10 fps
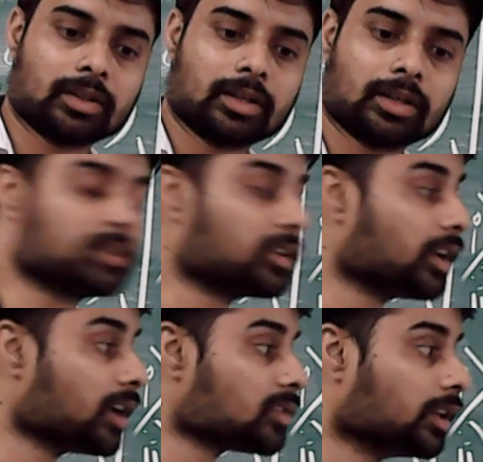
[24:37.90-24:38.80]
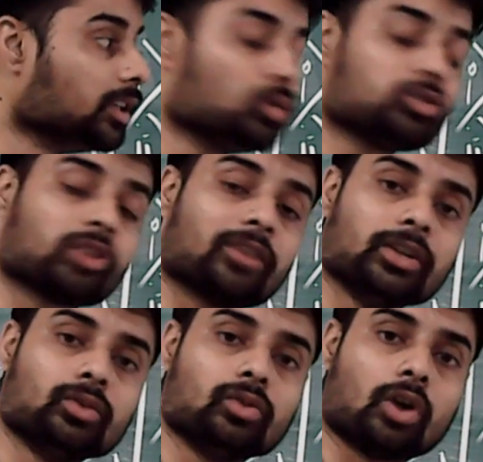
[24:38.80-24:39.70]
it creates a huge
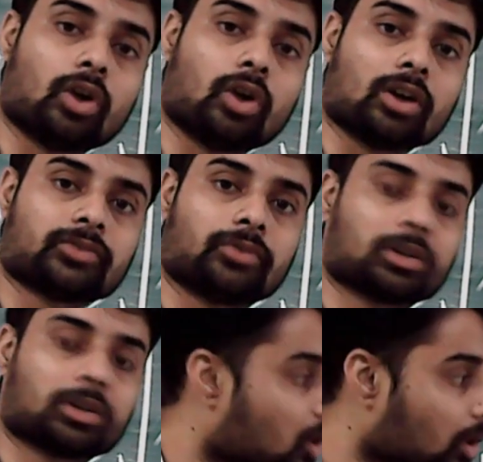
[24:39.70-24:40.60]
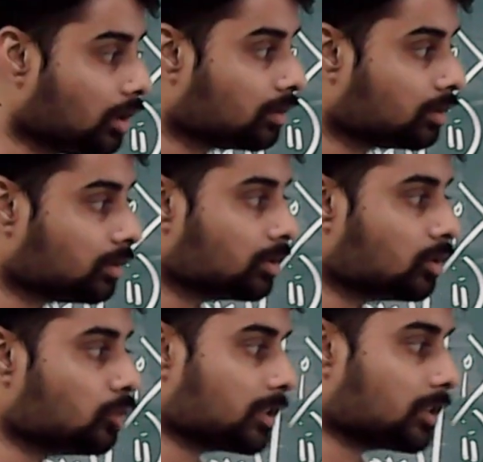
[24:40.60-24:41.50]
revenue loss for the Bengal
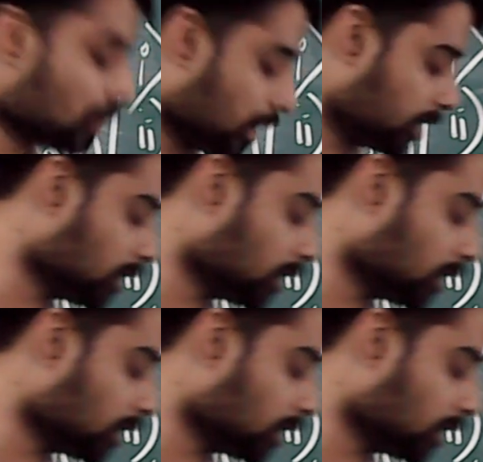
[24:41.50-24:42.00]
Upasana I think